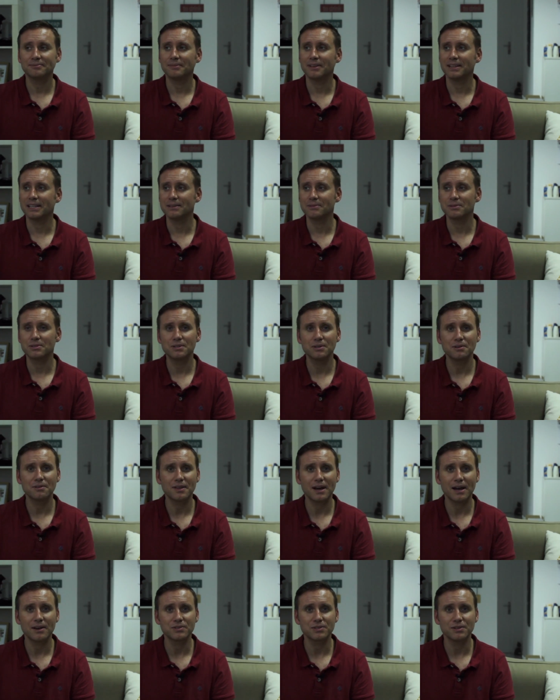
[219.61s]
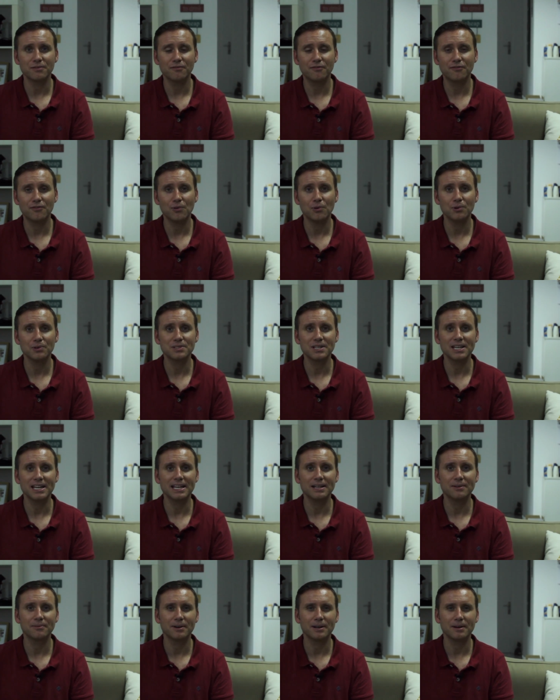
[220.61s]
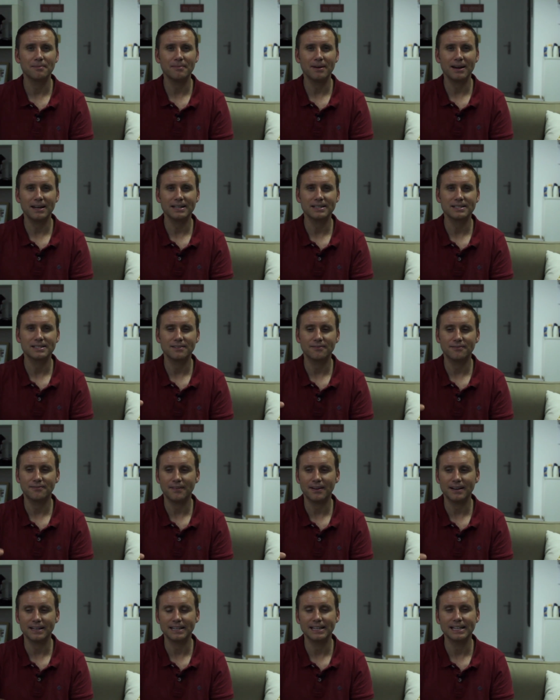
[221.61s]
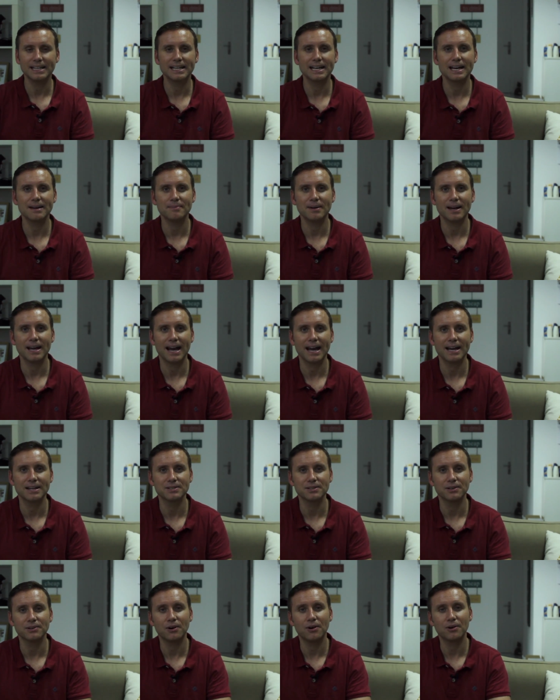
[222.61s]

I think it was 2014, when I managed to finally get my hands on